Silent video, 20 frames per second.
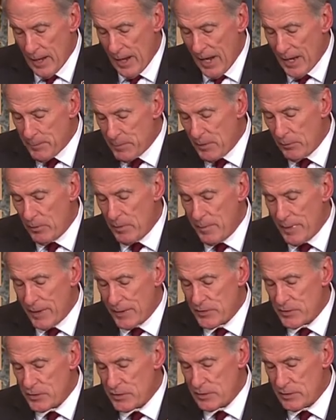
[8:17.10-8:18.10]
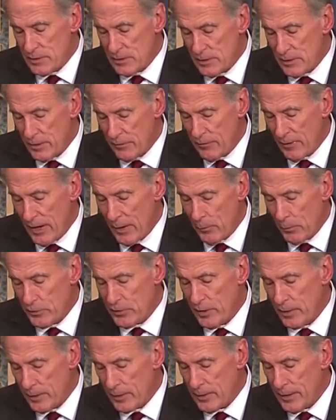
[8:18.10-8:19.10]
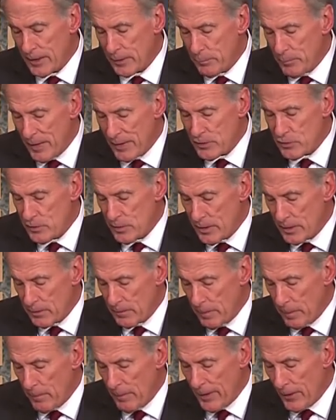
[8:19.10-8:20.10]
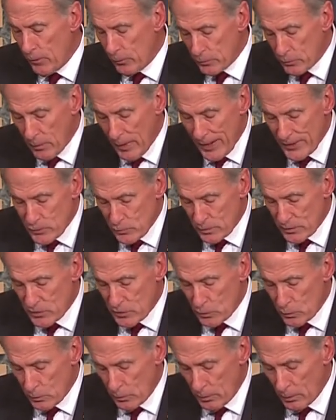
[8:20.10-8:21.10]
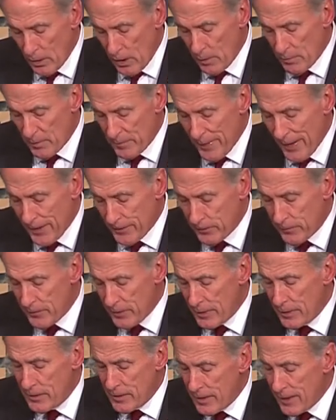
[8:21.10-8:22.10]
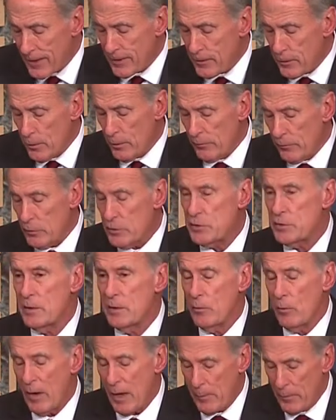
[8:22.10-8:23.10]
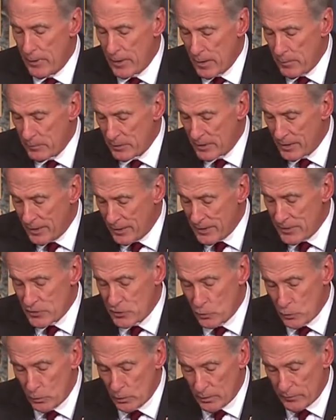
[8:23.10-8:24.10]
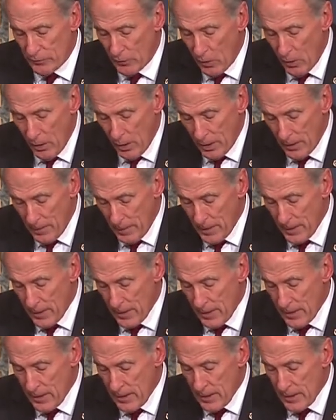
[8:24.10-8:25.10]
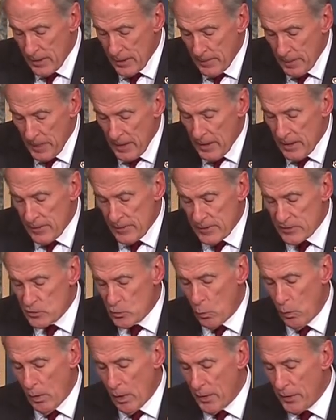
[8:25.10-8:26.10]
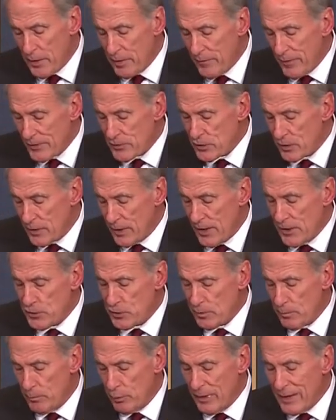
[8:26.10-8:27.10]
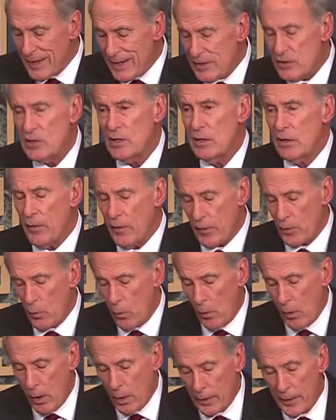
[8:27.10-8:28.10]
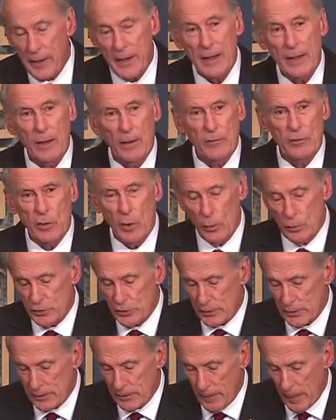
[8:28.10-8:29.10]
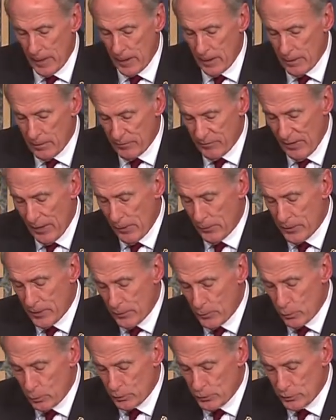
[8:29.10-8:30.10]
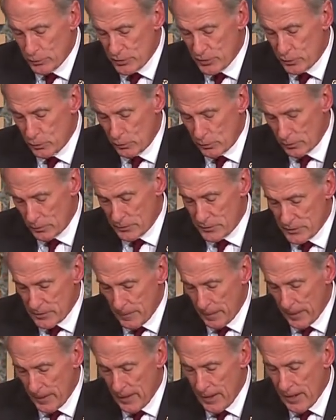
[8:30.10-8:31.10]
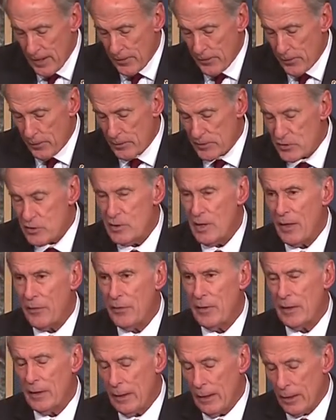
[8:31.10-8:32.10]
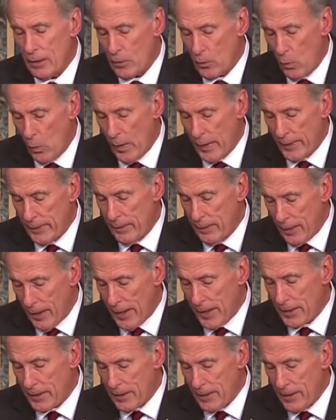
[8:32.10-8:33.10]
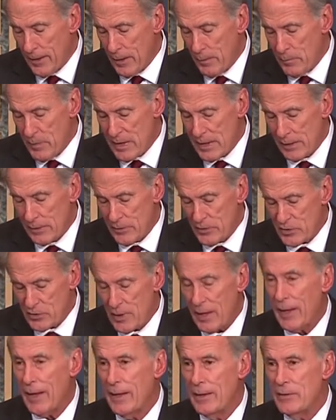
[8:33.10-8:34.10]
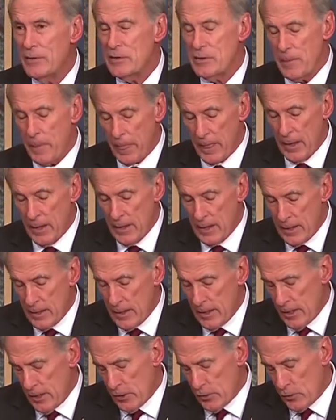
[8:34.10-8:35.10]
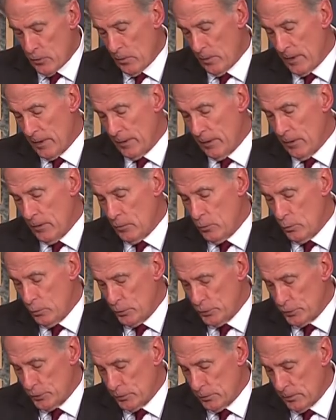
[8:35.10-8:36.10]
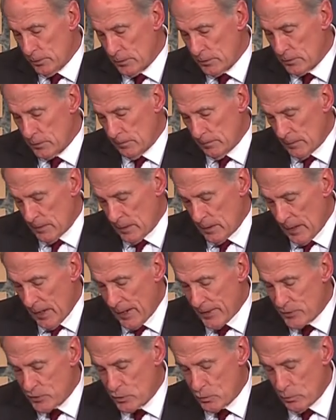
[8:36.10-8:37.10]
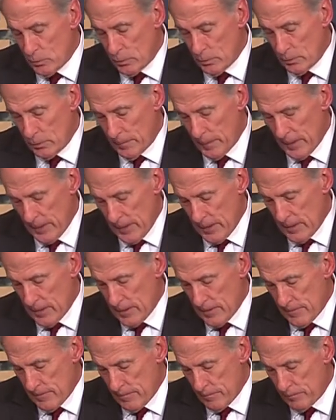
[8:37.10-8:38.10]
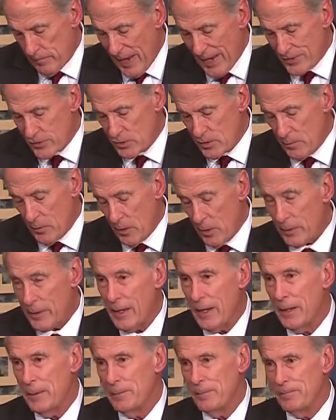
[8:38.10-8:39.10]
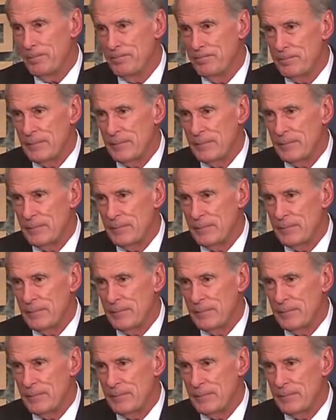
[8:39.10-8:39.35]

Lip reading: I'd be remiss if I were to neglect mentioning my own graduate school, alma mater, the Indiana University Robert M. McKinney School of Law. This quality of education bleeds into the quality of coaching found in Hoosier schools. There is nothing quite like being in the stands during a Hoosier high school basketball game.